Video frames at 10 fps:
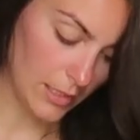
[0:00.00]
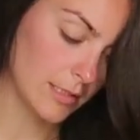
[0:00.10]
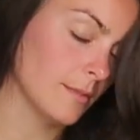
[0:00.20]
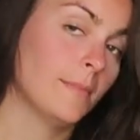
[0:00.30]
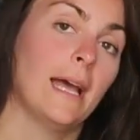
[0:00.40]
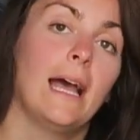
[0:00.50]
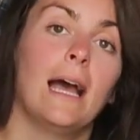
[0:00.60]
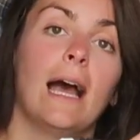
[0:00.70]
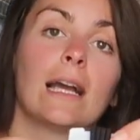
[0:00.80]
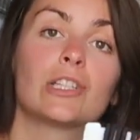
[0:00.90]
Some
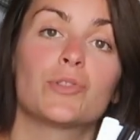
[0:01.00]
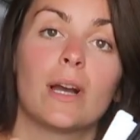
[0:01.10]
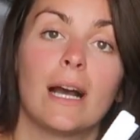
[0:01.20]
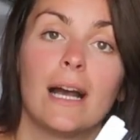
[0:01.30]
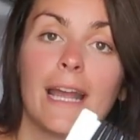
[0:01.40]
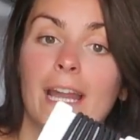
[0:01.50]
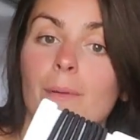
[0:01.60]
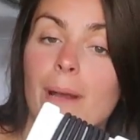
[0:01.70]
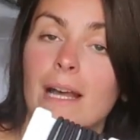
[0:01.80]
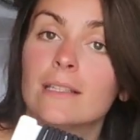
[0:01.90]
extra
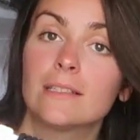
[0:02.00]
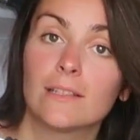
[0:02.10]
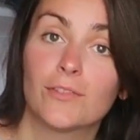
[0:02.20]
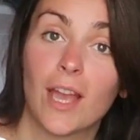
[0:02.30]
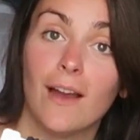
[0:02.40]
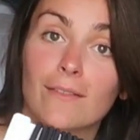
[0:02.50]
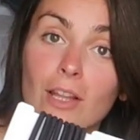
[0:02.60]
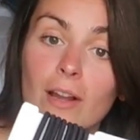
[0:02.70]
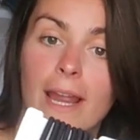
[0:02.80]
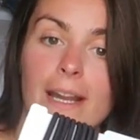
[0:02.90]
hairbands. If you have
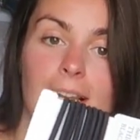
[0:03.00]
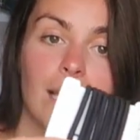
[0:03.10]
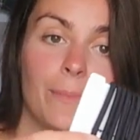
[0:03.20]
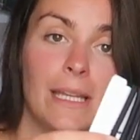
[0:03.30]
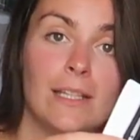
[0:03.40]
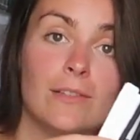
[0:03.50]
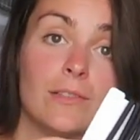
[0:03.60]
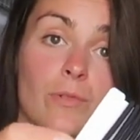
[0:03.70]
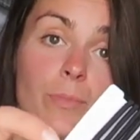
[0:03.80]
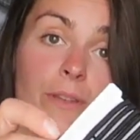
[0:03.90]
long hair like me,
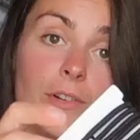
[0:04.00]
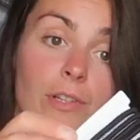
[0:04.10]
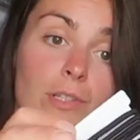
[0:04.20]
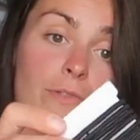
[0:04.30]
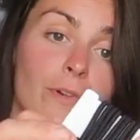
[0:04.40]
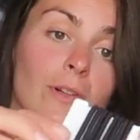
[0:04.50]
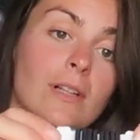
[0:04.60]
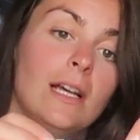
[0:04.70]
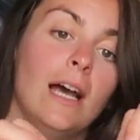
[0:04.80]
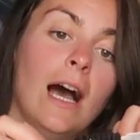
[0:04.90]
those will be very
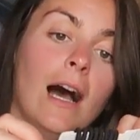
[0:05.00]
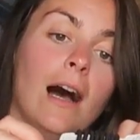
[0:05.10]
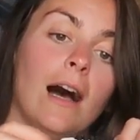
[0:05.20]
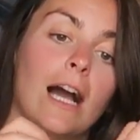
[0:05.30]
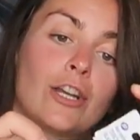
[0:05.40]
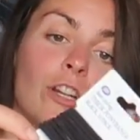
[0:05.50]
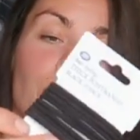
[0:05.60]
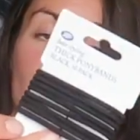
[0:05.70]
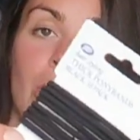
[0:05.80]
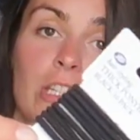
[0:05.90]
useful. I could have
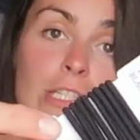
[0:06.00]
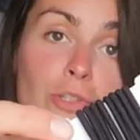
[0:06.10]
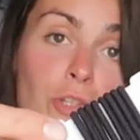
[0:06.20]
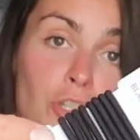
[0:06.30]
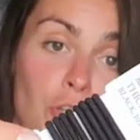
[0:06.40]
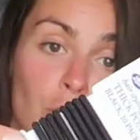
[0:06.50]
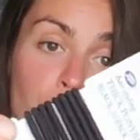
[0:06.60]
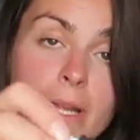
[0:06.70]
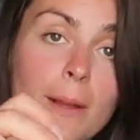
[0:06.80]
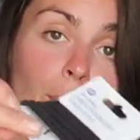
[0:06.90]
probably just took 2,
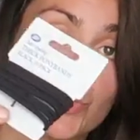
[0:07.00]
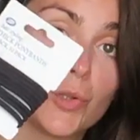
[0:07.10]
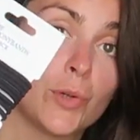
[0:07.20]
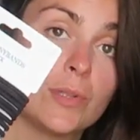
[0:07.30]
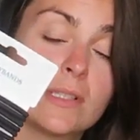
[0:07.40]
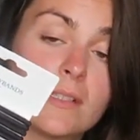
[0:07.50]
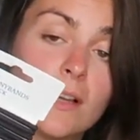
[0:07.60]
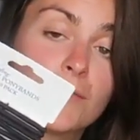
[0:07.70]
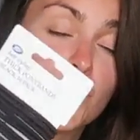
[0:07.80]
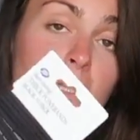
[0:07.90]
but I bought those
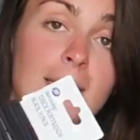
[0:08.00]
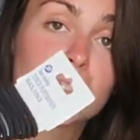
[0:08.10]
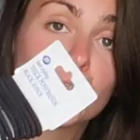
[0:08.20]
a few days